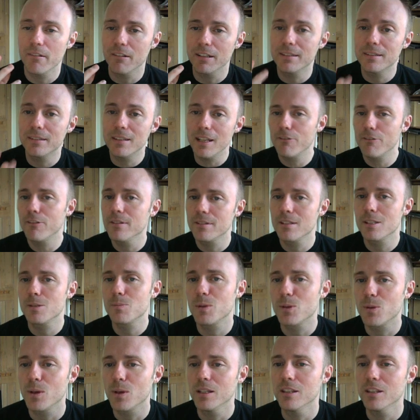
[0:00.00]
saying, well, there are
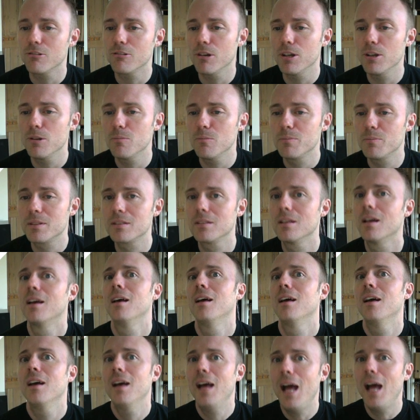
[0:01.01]
differences between the
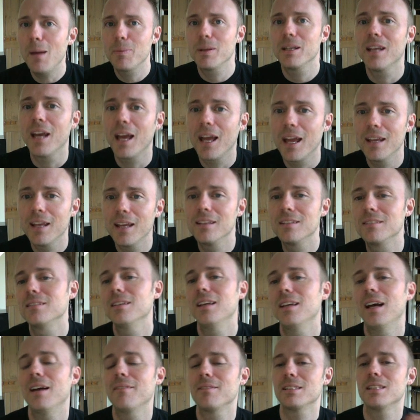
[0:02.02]
groups, happy
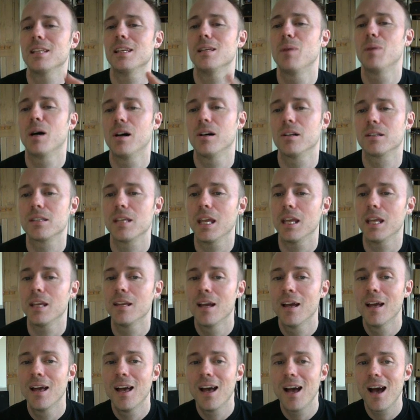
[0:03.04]
days, have a tea
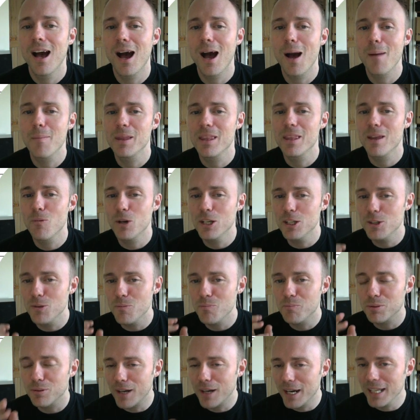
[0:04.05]
party, but
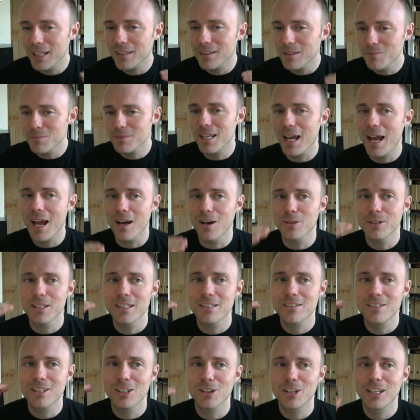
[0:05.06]
then when you break them
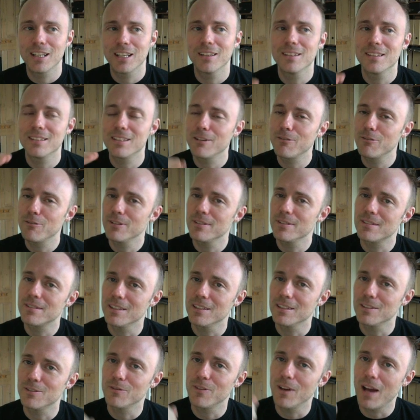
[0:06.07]
down into looking at the
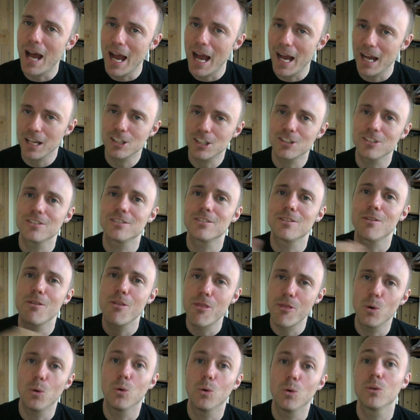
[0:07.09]
differences for
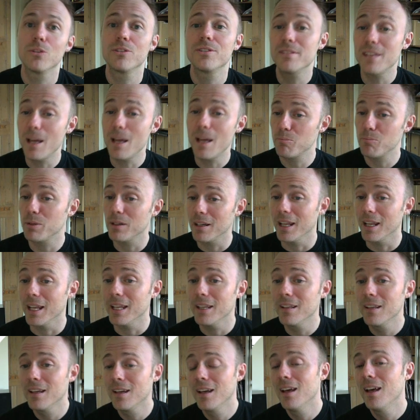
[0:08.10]
actions and thoughts
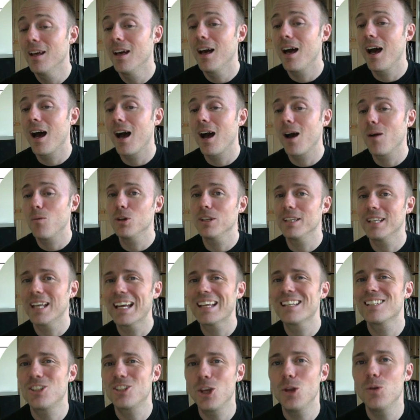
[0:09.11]
separately,
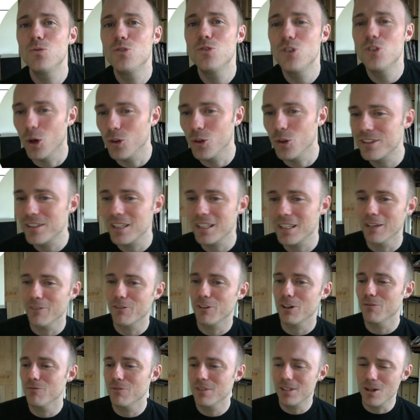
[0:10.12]
what you get is two
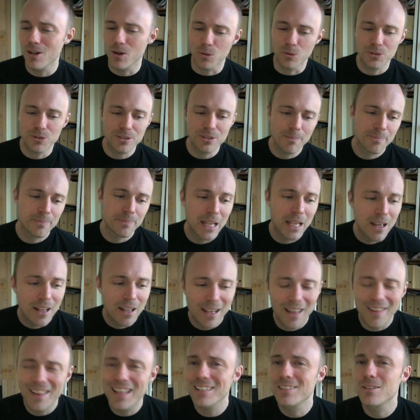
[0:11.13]
non-significant
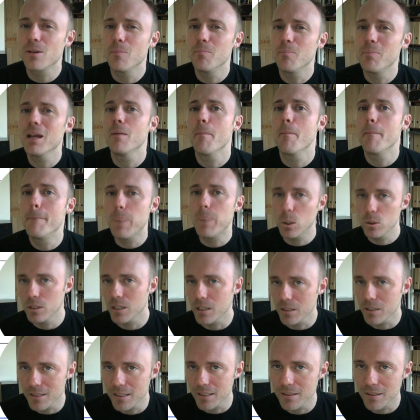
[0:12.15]
results. Now that's a
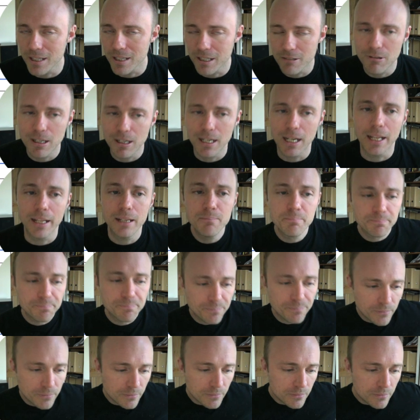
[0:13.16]
bit bonkers, isn't it,
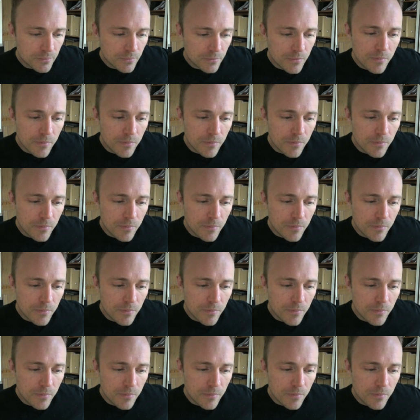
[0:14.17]
really?